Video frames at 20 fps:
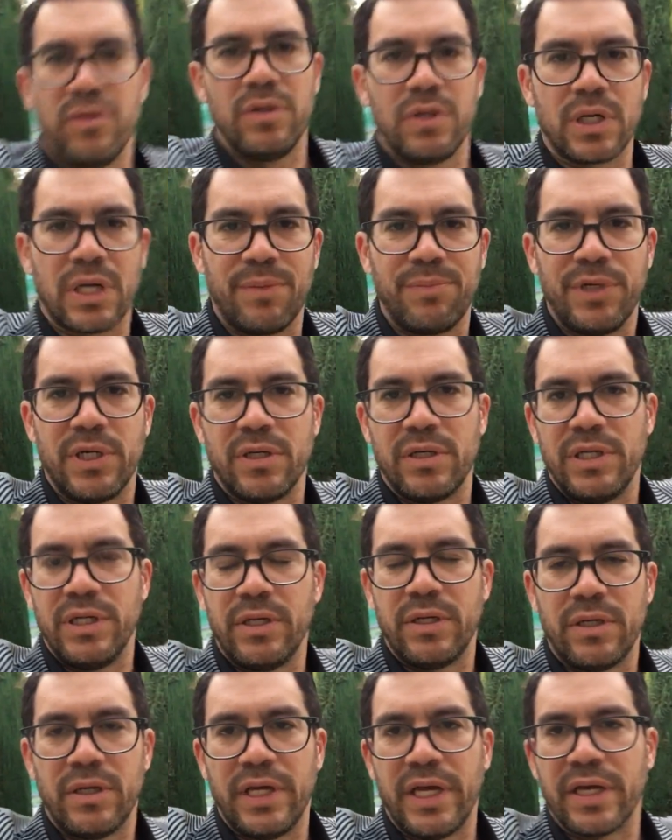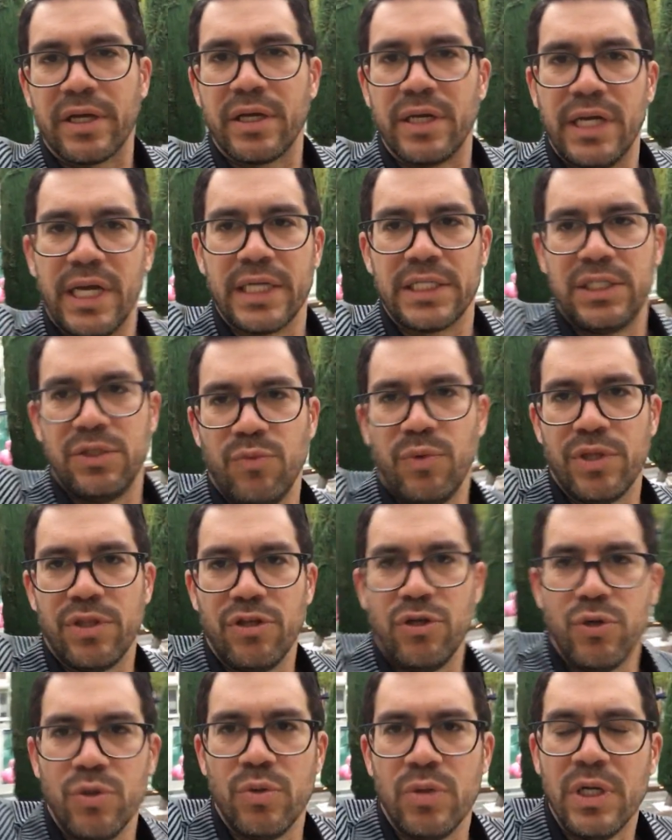Look, I'm here on the internet connecting
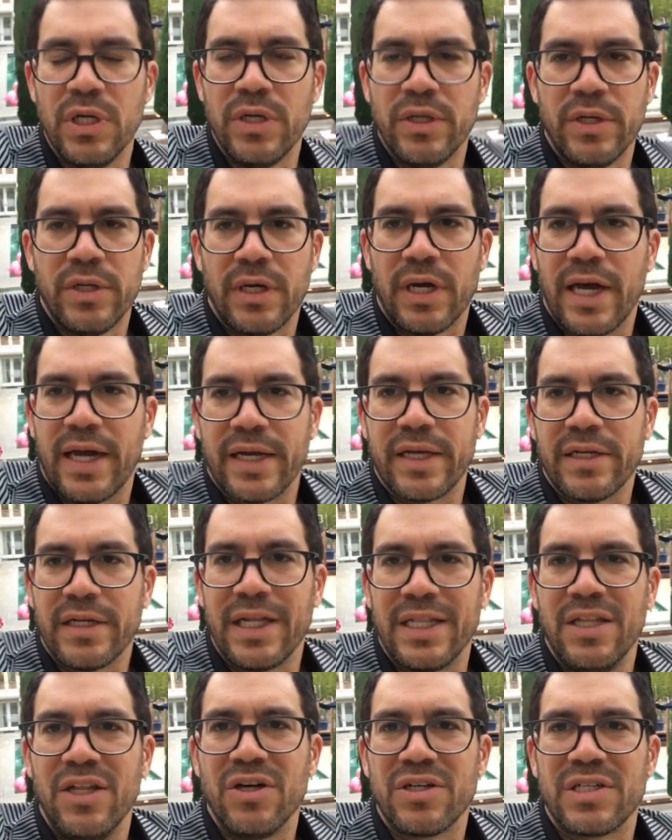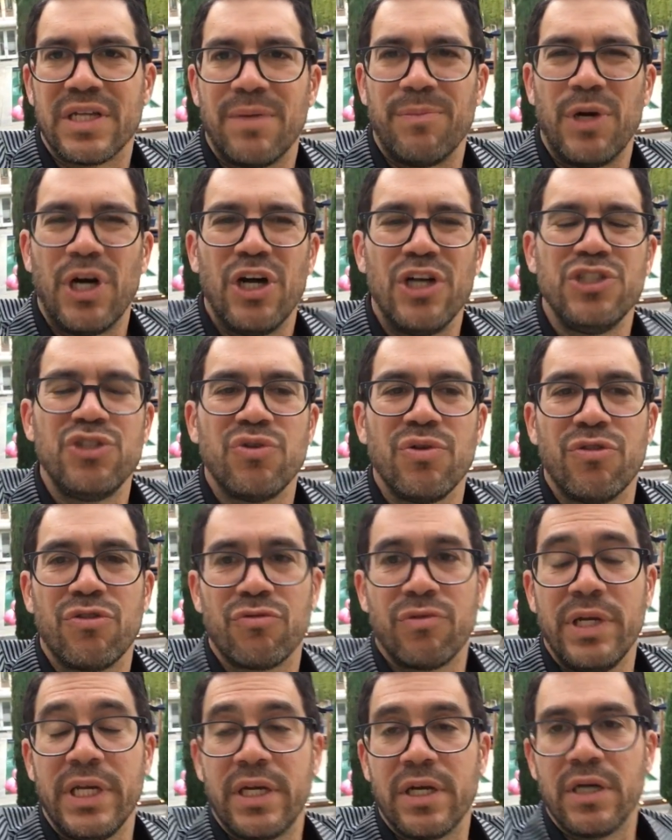with you. I, I looked, I'm
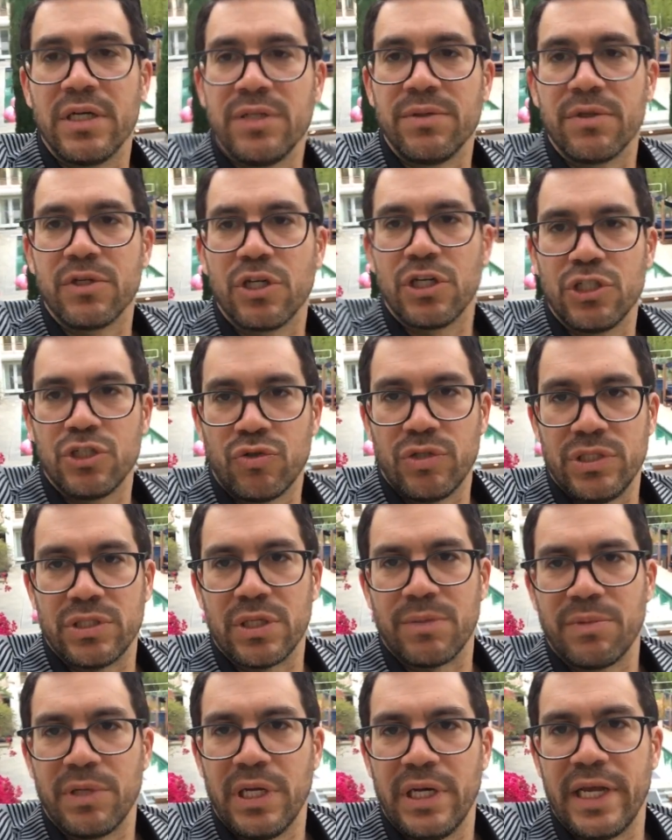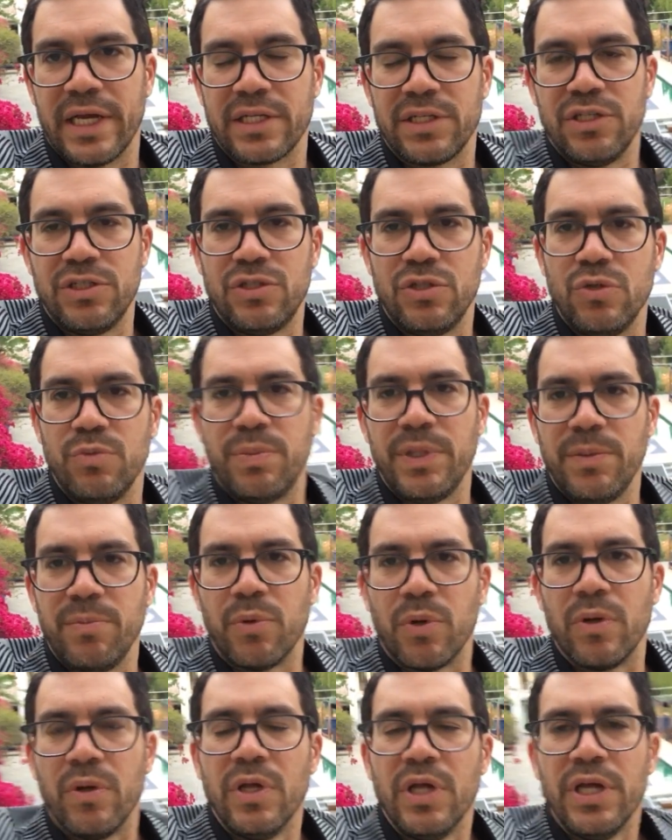103 countries I'm connected to
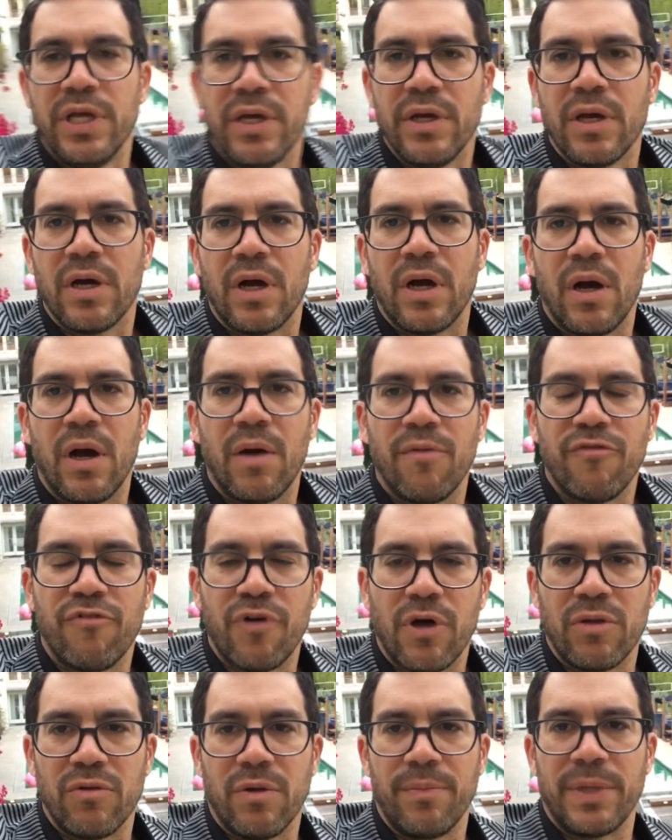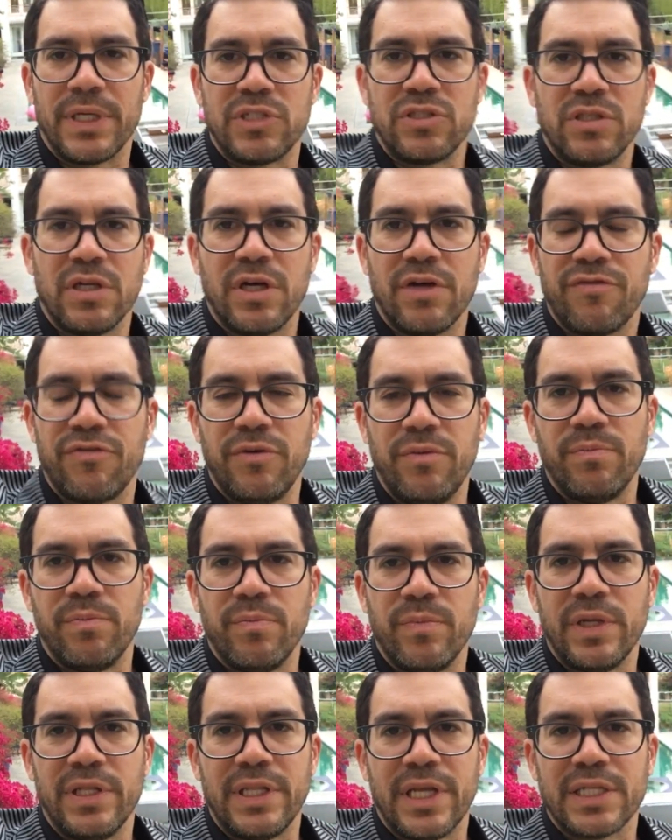people um, following my stuff,
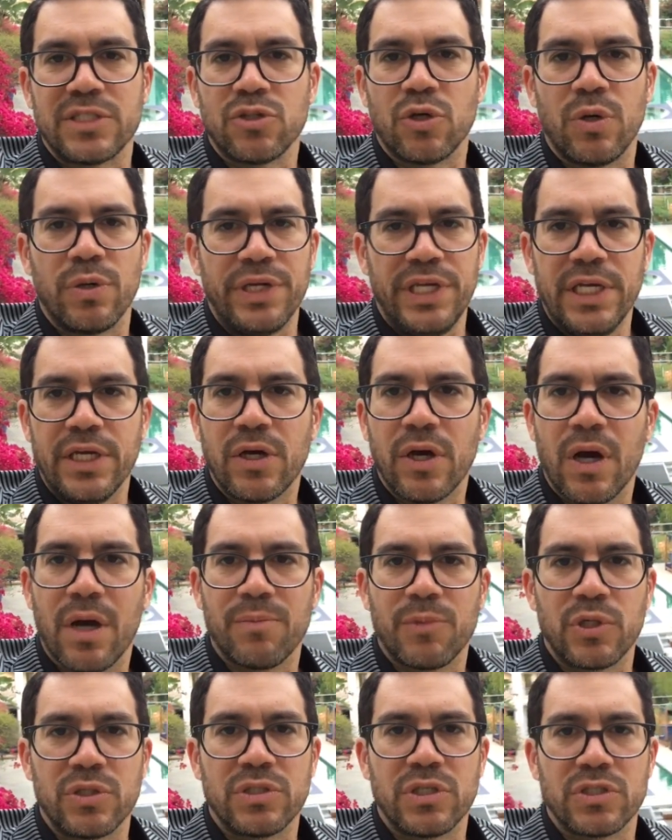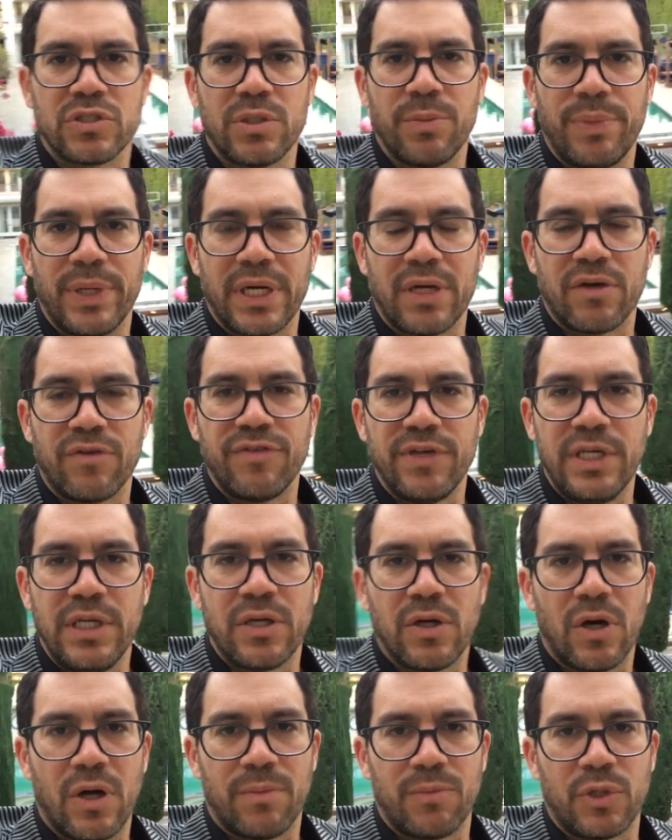and, and that's all e-commerce. That's the power of
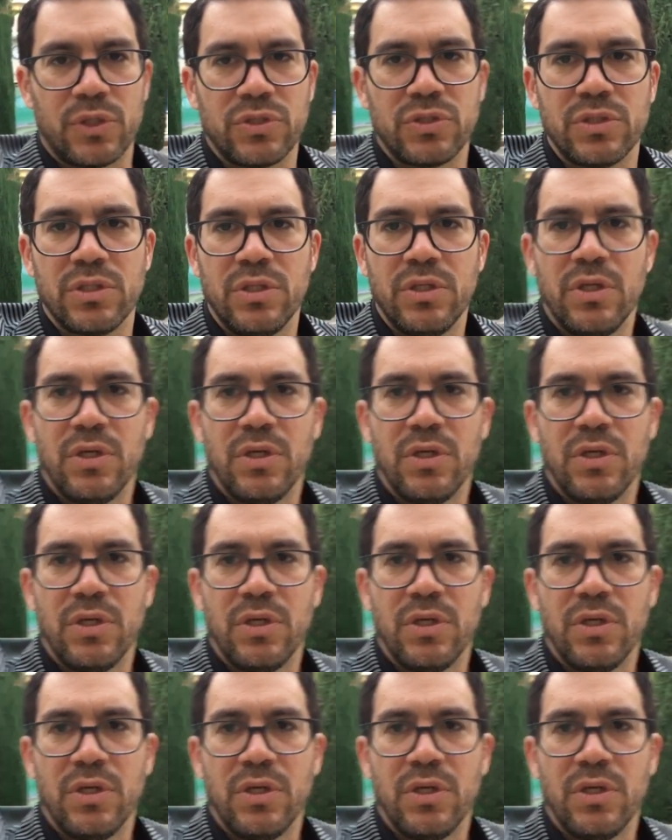e-commerce.